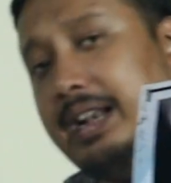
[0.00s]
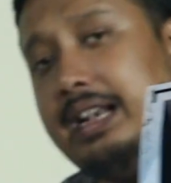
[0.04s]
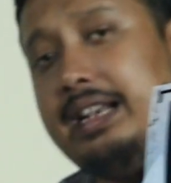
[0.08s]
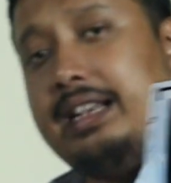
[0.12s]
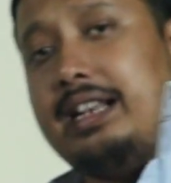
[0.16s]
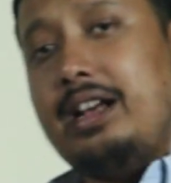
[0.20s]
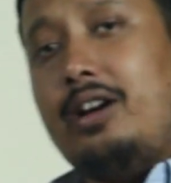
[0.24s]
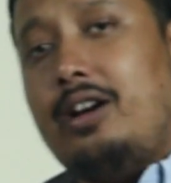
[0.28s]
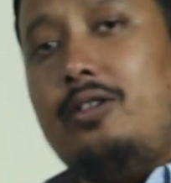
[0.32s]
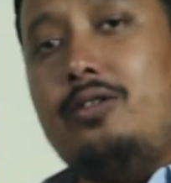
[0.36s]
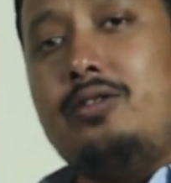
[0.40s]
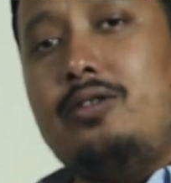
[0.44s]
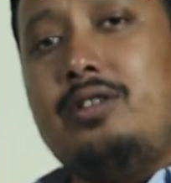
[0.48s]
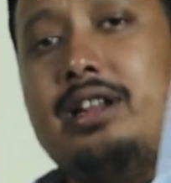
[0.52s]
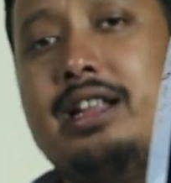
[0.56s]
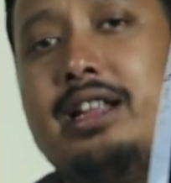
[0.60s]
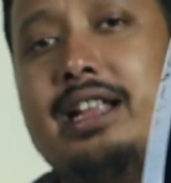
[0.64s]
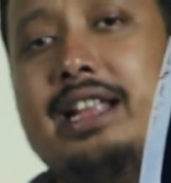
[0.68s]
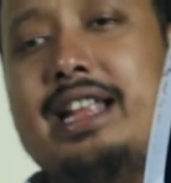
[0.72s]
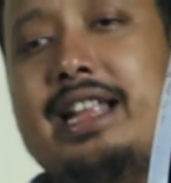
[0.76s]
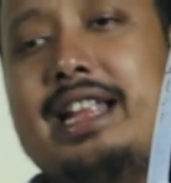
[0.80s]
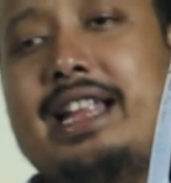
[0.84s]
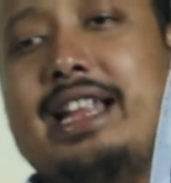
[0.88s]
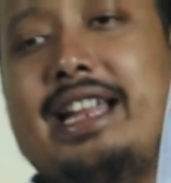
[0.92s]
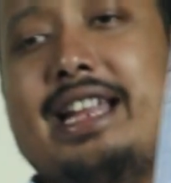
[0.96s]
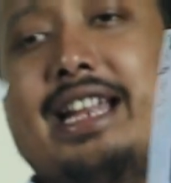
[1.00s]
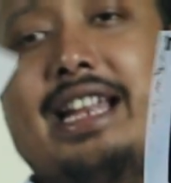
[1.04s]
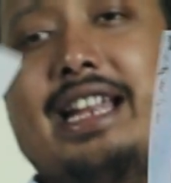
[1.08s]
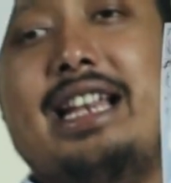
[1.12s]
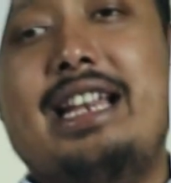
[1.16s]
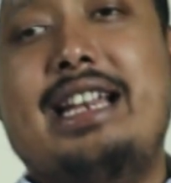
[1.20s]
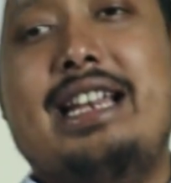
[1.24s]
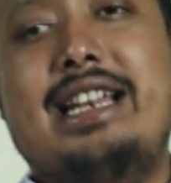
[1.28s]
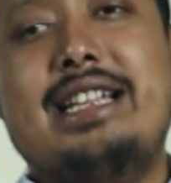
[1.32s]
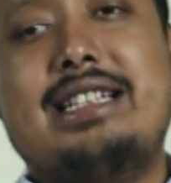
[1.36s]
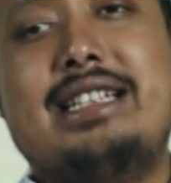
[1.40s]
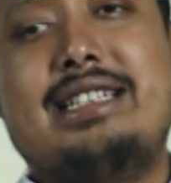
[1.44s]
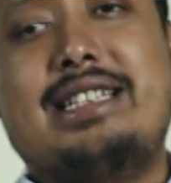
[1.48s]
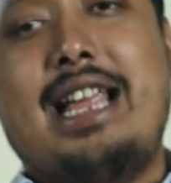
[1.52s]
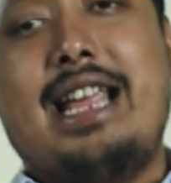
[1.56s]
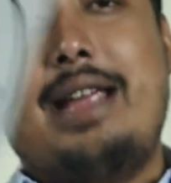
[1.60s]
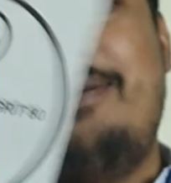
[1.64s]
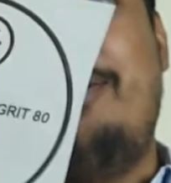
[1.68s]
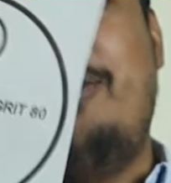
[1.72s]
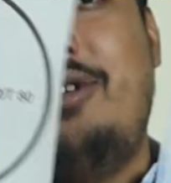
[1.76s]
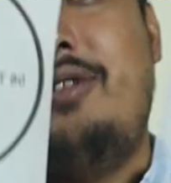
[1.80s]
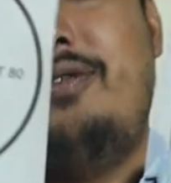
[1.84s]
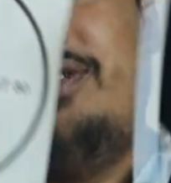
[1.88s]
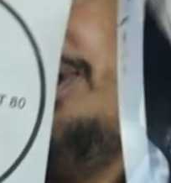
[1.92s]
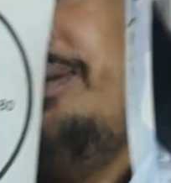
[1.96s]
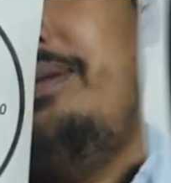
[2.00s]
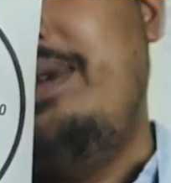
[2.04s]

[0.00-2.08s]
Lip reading: printout in this type of